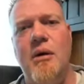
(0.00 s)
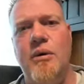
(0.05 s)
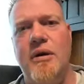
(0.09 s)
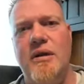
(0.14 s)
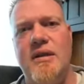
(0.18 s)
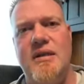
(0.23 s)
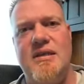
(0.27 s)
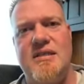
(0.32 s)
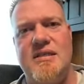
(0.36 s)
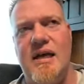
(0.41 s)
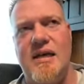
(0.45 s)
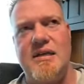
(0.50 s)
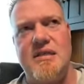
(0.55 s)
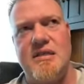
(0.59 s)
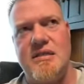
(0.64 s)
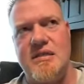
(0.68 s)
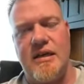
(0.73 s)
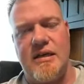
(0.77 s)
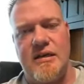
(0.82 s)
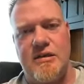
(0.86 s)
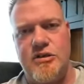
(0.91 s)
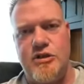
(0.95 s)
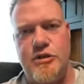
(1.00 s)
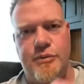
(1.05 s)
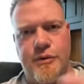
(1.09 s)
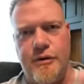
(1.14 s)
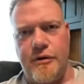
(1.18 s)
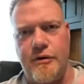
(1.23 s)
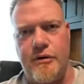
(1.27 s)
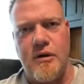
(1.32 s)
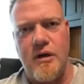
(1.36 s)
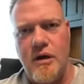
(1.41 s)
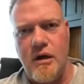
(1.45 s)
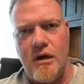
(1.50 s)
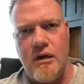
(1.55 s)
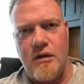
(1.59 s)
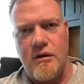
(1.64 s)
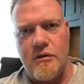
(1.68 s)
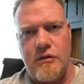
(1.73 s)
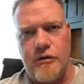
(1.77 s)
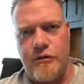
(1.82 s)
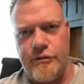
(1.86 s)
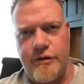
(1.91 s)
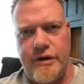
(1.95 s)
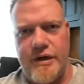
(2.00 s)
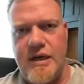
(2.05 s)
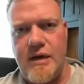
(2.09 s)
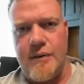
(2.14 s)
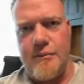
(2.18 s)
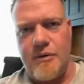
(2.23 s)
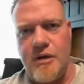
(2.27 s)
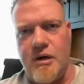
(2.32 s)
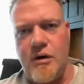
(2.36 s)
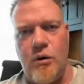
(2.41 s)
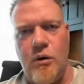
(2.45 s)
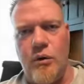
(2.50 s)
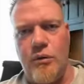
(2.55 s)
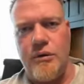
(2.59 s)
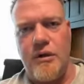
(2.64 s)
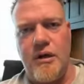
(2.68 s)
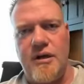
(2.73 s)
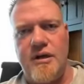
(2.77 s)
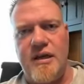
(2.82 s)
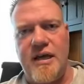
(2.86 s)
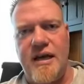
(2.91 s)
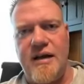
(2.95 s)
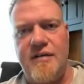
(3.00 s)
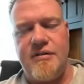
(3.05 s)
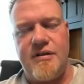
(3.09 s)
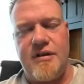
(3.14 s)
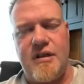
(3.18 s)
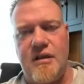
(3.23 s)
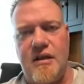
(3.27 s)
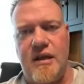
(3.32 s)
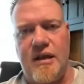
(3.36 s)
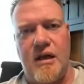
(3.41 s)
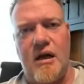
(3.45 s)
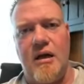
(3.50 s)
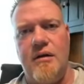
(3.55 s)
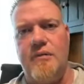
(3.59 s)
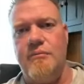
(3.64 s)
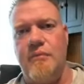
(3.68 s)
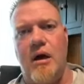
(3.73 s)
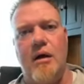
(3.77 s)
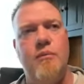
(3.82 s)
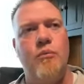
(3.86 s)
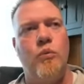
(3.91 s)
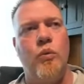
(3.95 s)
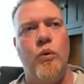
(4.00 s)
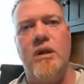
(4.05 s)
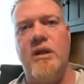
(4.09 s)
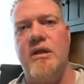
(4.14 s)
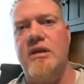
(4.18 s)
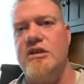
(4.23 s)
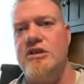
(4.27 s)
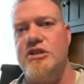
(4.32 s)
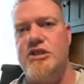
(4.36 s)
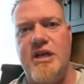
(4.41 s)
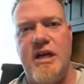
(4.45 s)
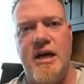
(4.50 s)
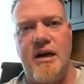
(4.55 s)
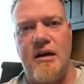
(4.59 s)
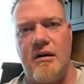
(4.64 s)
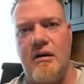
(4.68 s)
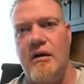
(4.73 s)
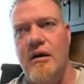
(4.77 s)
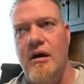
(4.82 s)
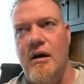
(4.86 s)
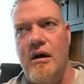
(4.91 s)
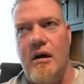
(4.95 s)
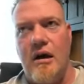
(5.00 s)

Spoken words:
not one of these guys that's like super greedy. I'm going to hold on to everything. Like I'm willing to share.